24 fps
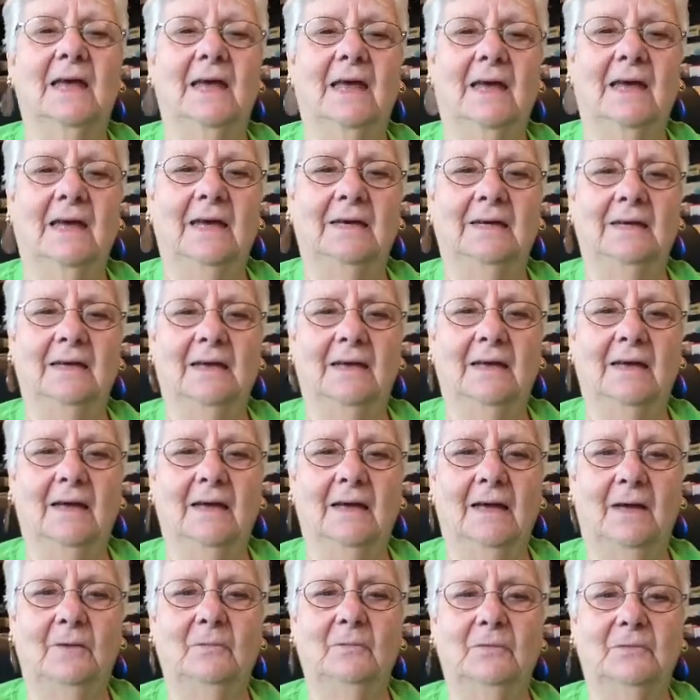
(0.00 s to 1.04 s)
And
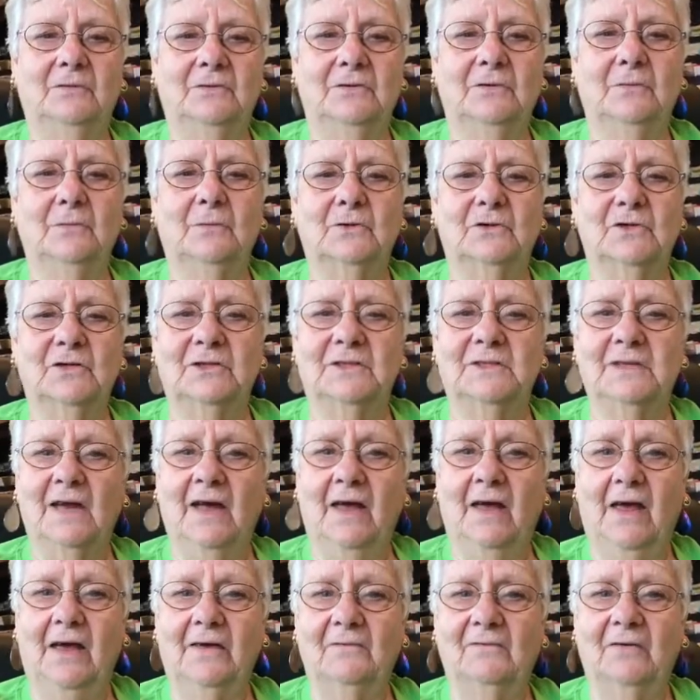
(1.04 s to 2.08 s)
we're just
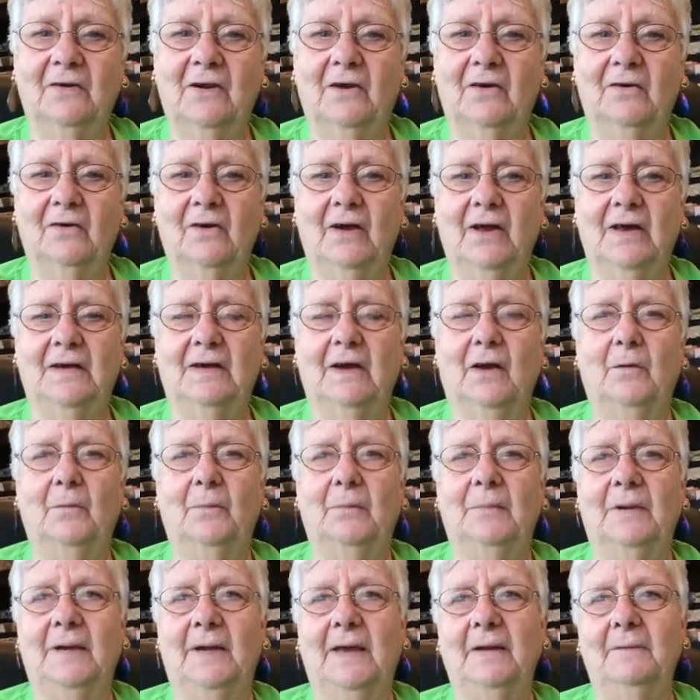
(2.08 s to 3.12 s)
now having our grand
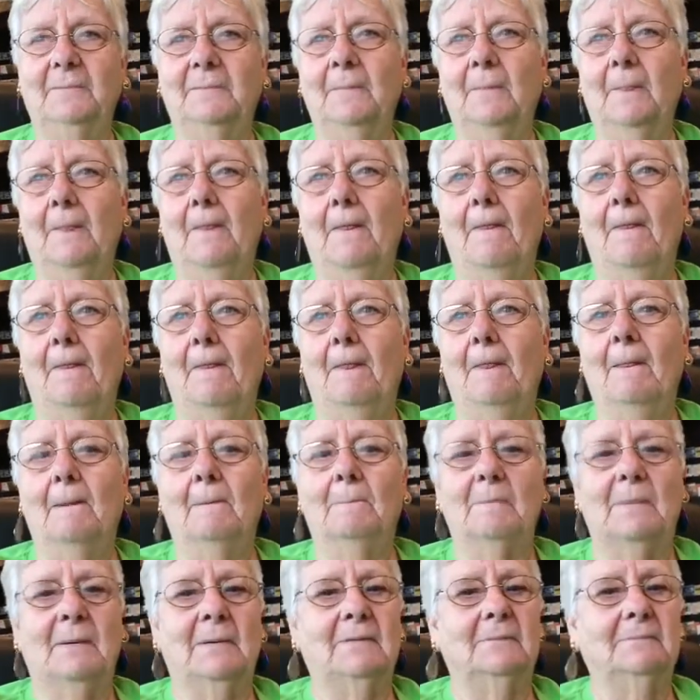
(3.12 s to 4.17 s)
opening,
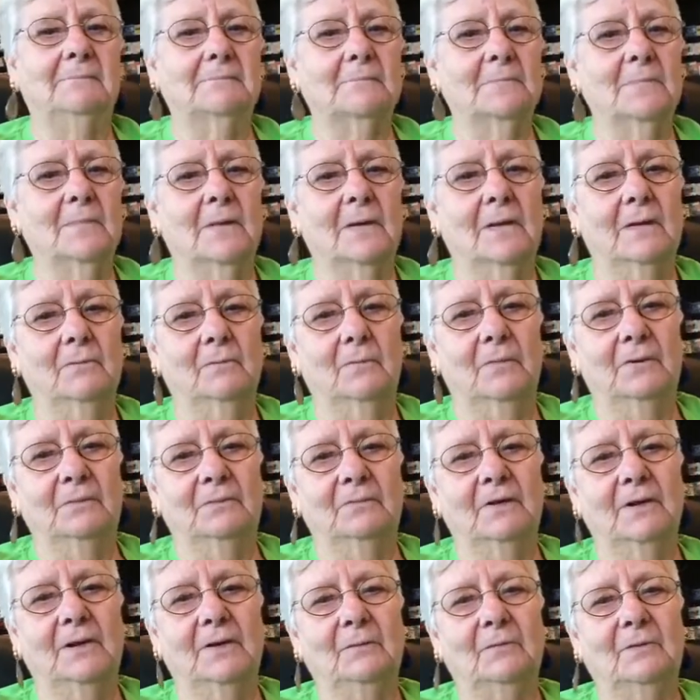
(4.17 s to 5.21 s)
but we
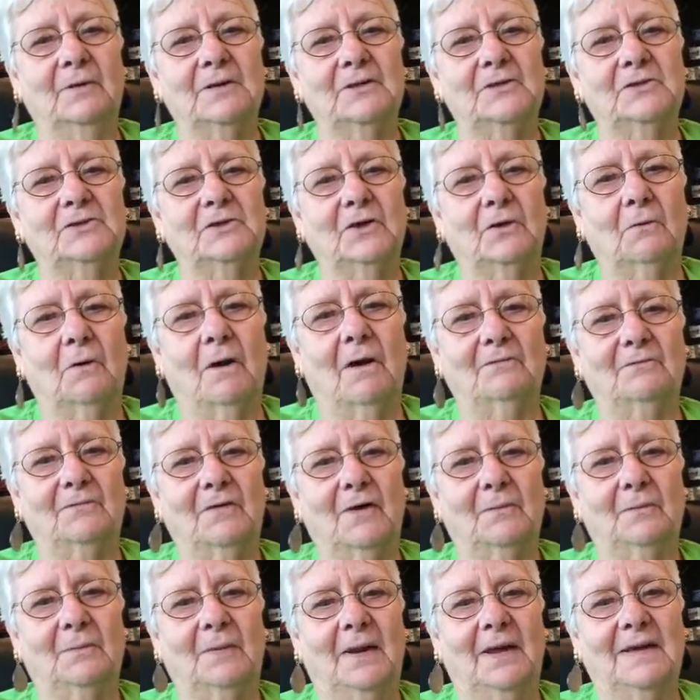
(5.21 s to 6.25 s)
really want to show off
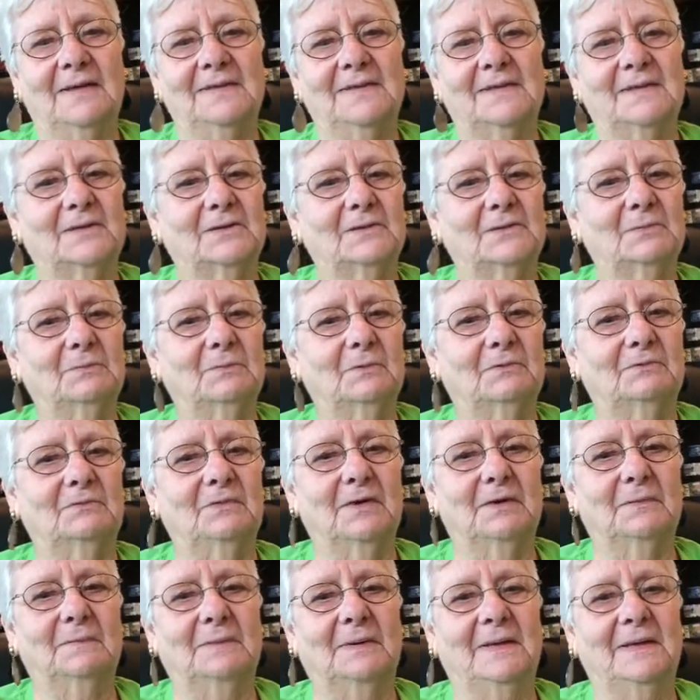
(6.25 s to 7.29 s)
our place because we're
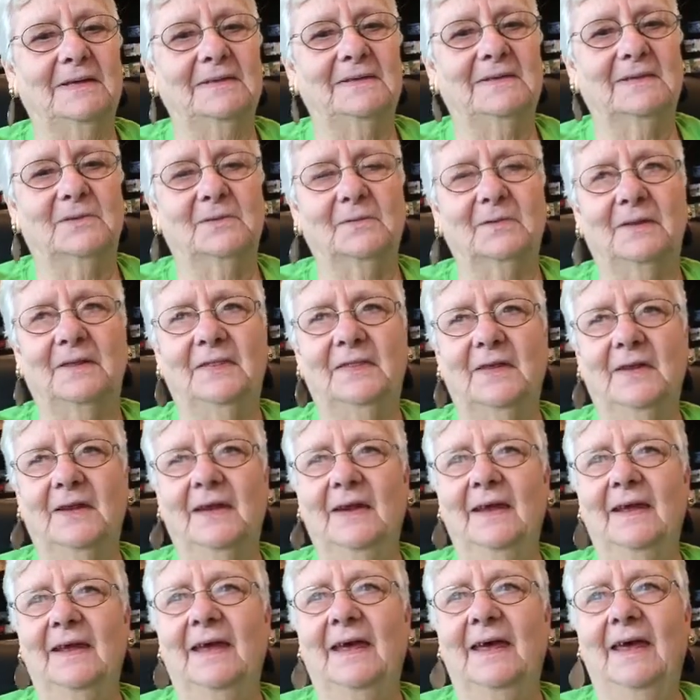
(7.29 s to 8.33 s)
very pleased with it,
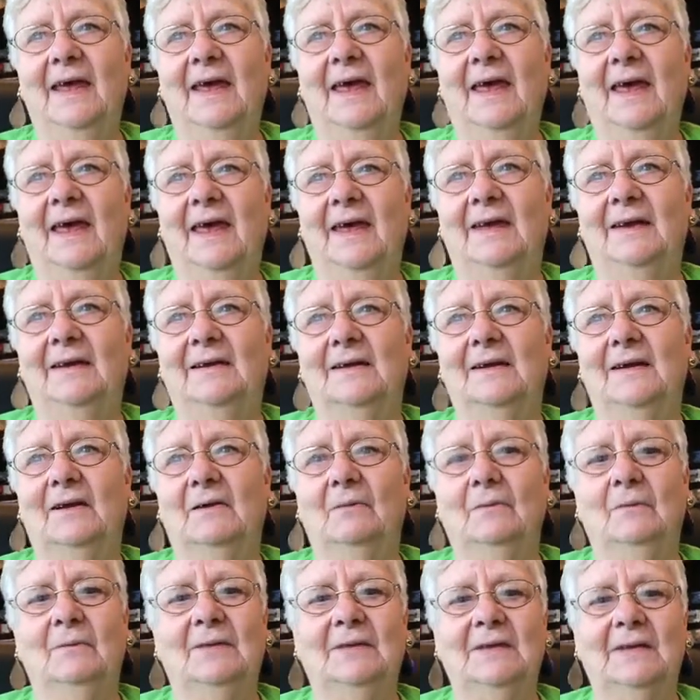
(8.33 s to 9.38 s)
and
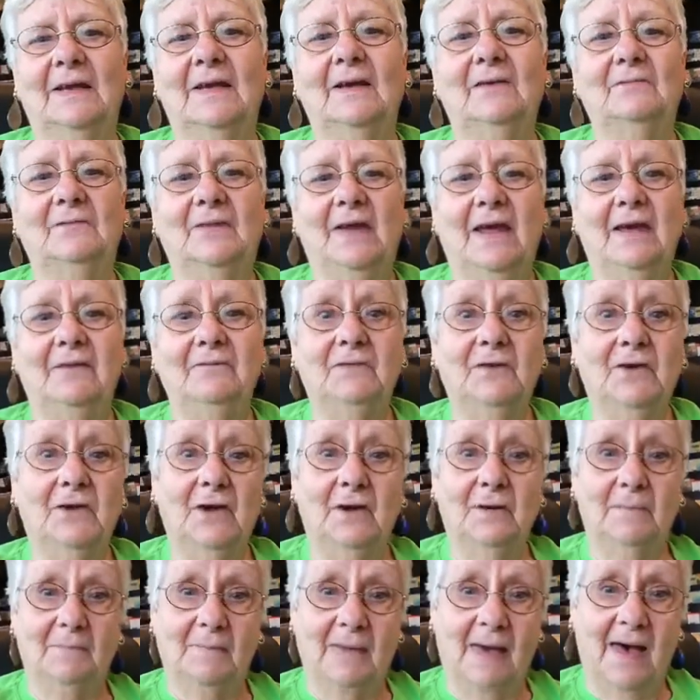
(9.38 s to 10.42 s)
we'd love to have you
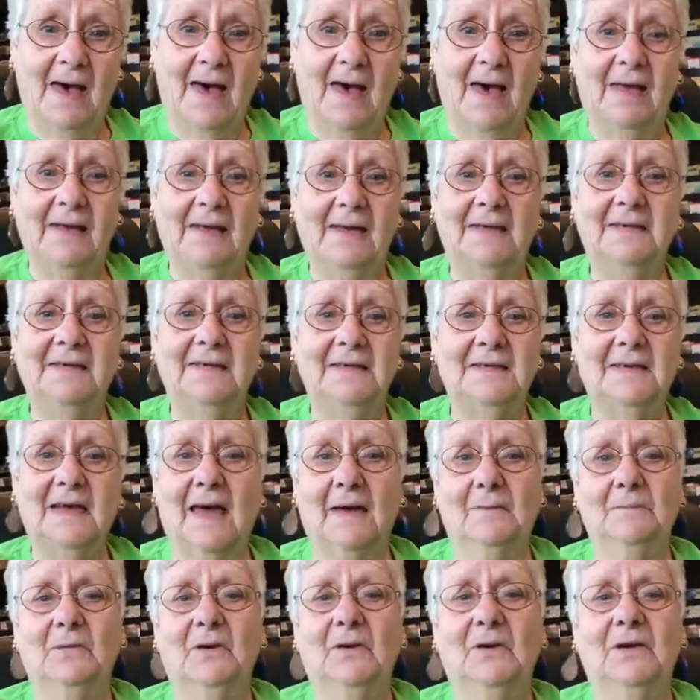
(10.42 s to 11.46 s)
come by
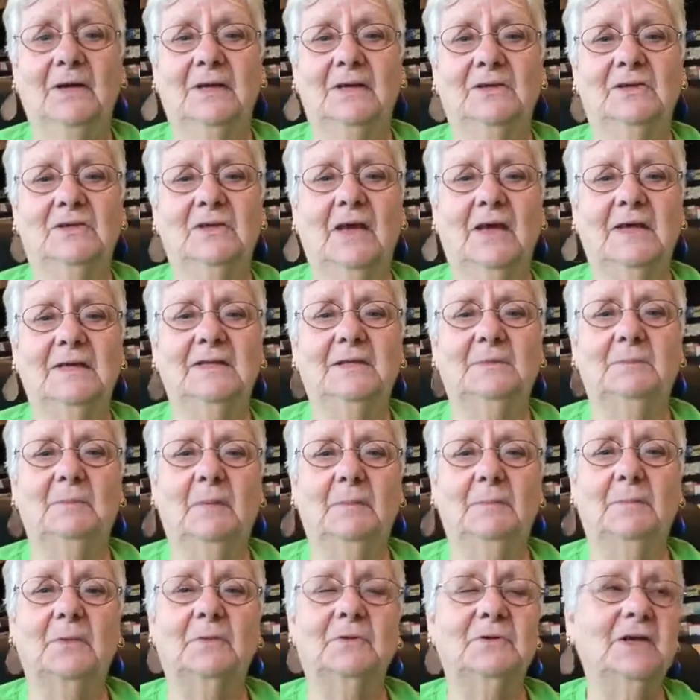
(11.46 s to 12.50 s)
anytime you get a chance,
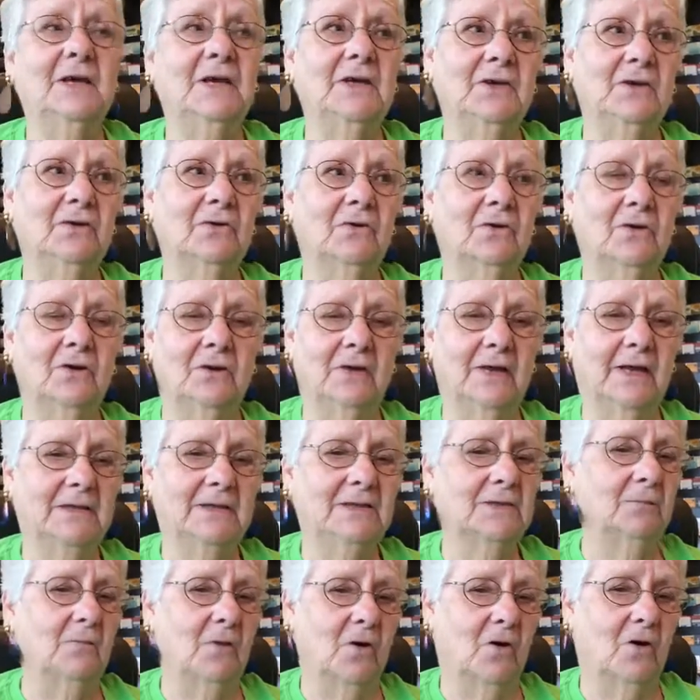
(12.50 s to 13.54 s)
but particularly
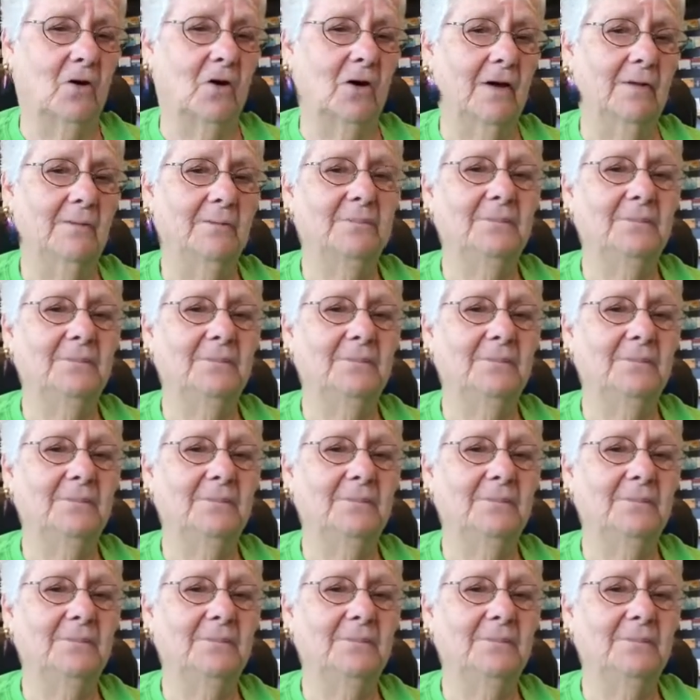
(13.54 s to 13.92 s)
tomorrow.